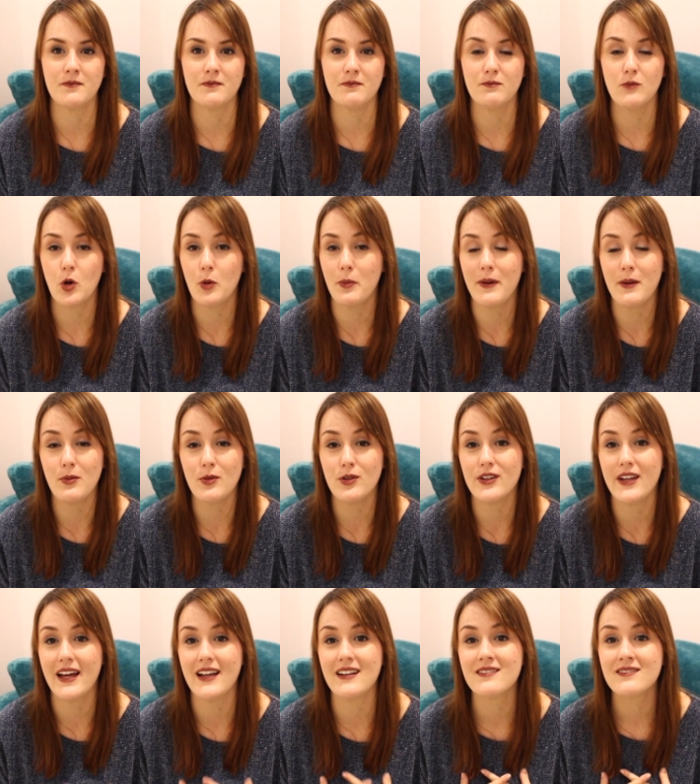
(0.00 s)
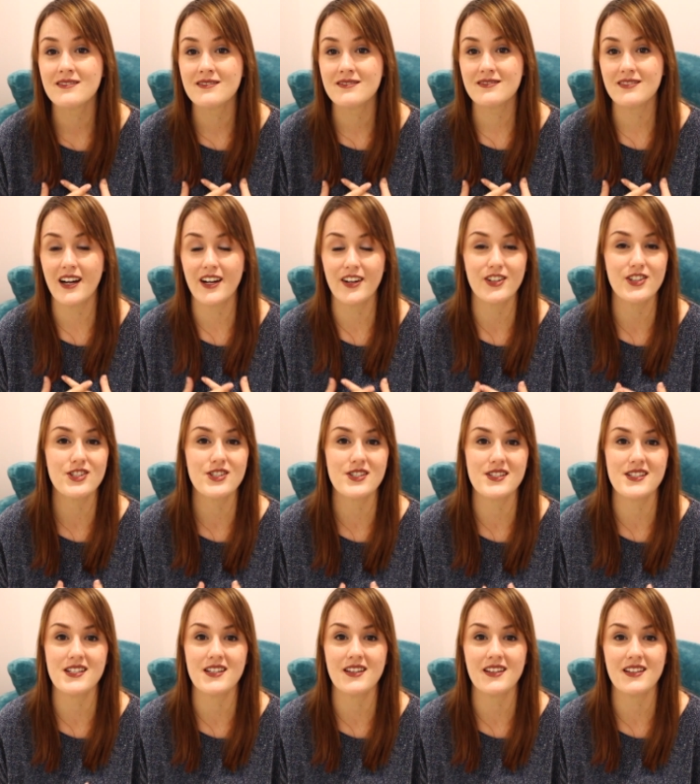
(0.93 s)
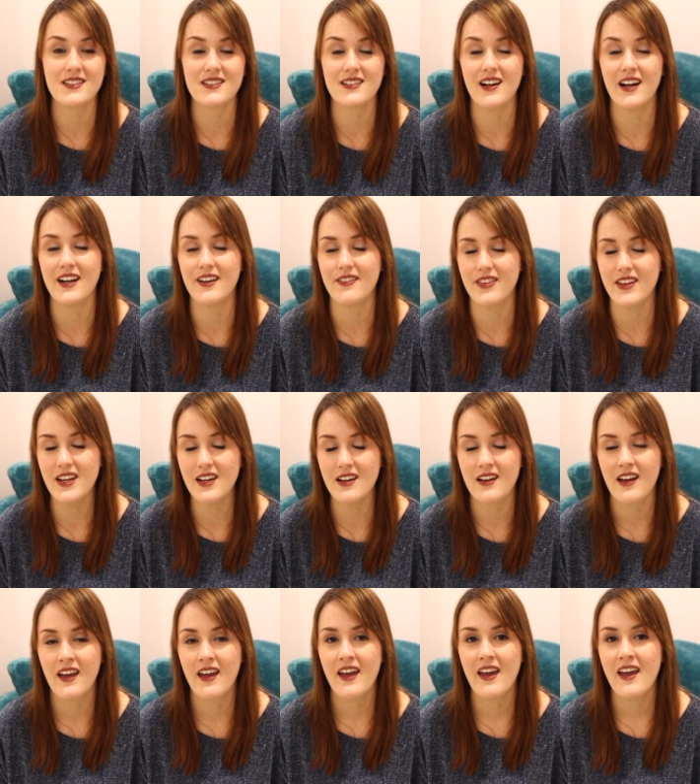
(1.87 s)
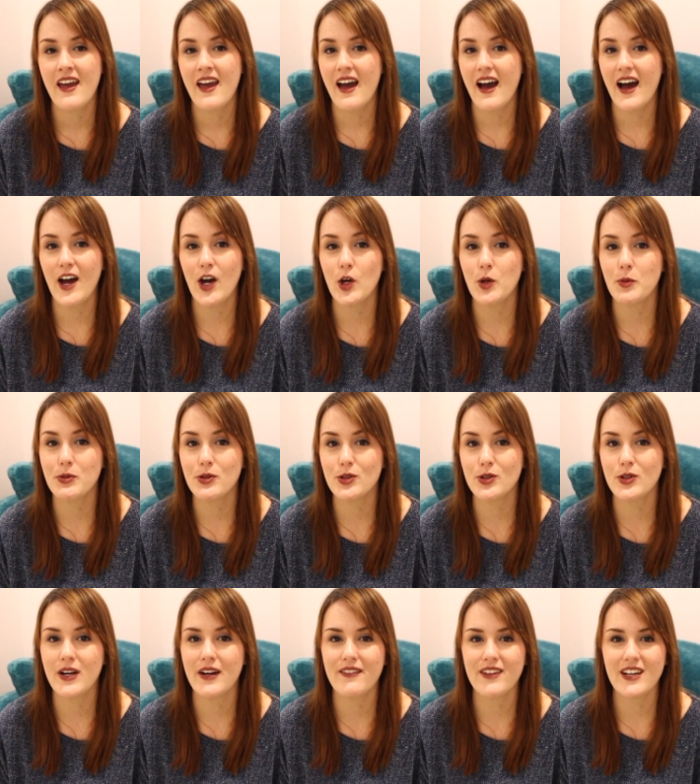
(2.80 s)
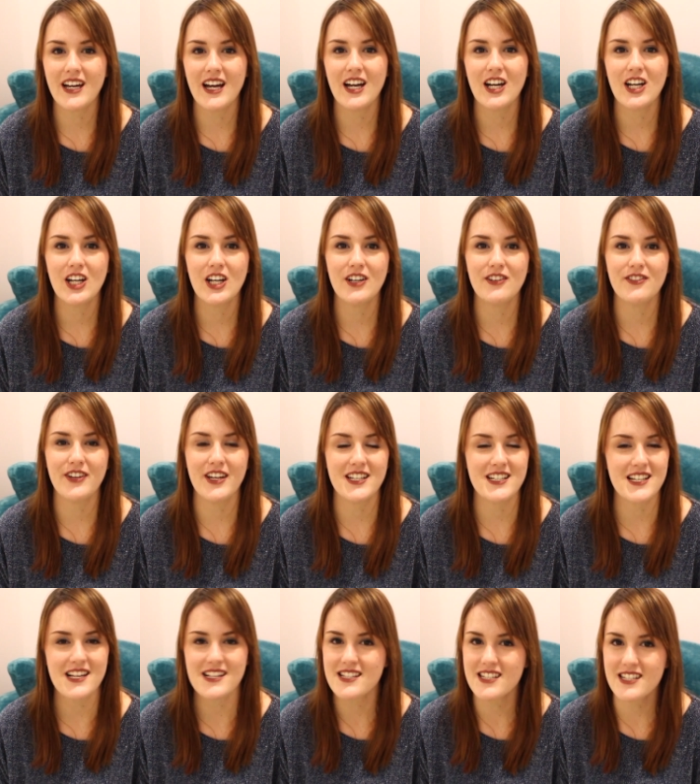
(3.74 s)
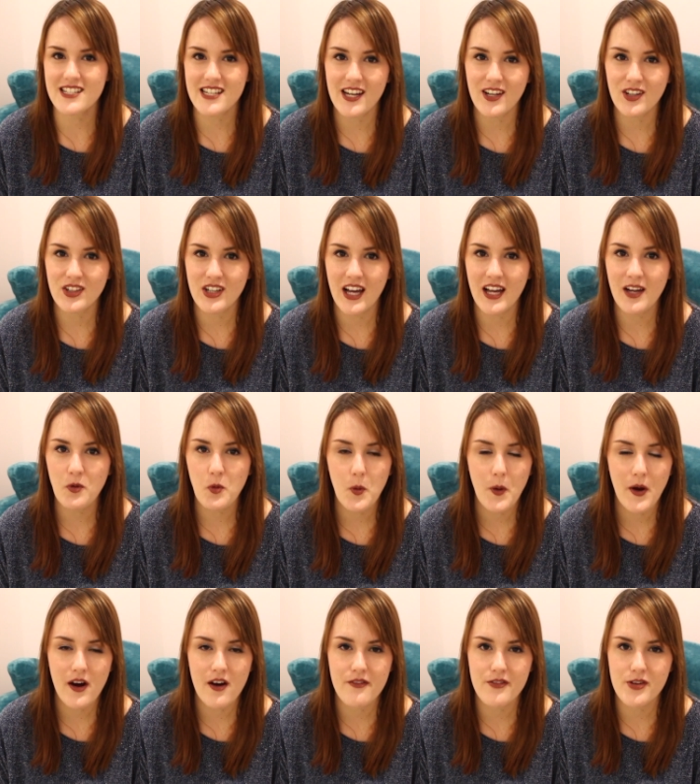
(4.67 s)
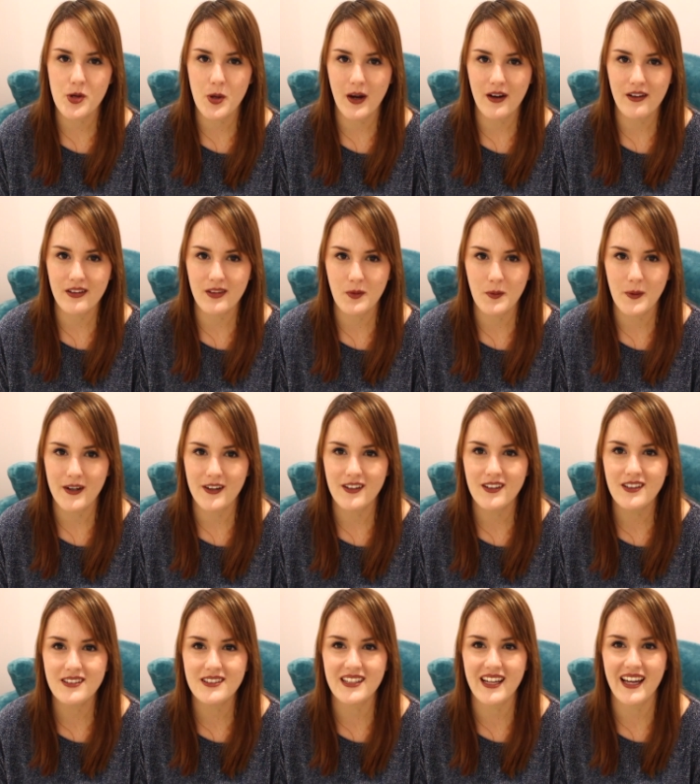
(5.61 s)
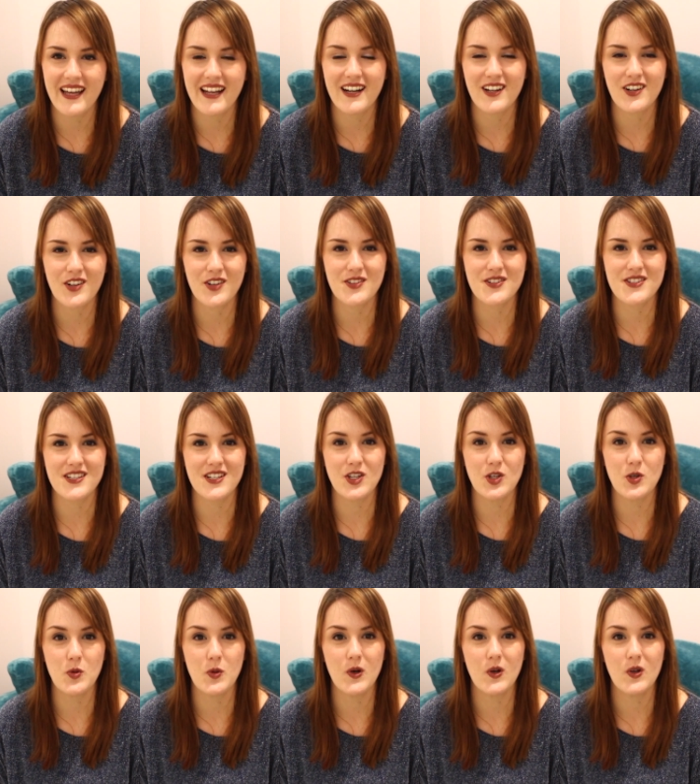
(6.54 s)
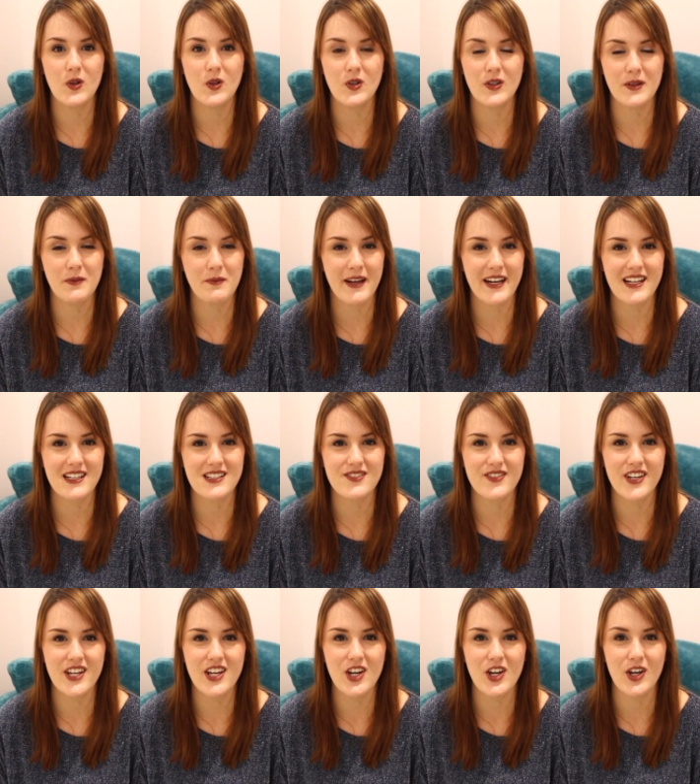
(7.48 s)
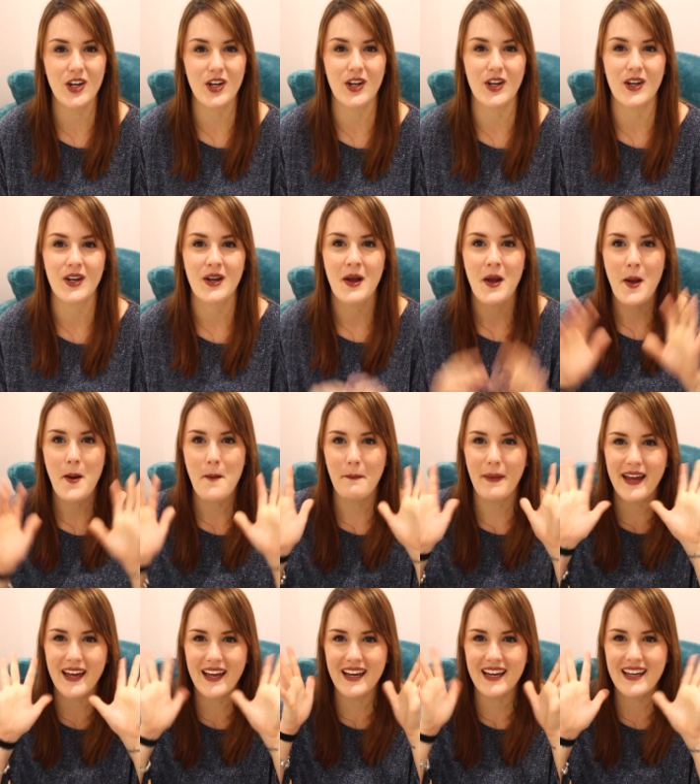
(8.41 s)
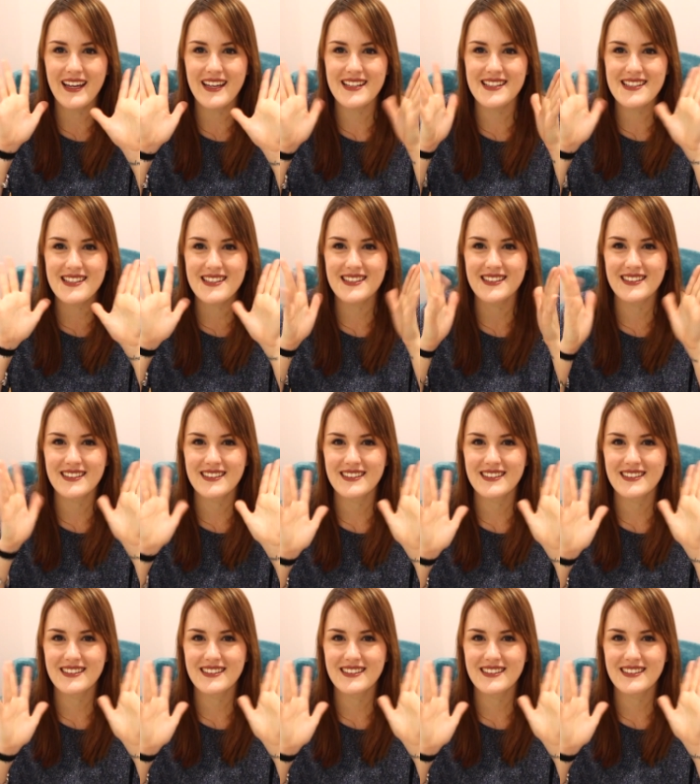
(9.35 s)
more people that are interested in this kind of thing. I hope you're all having a fantastic day or night wherever you are in the world, and I'll see you all in my next video. Bye guys!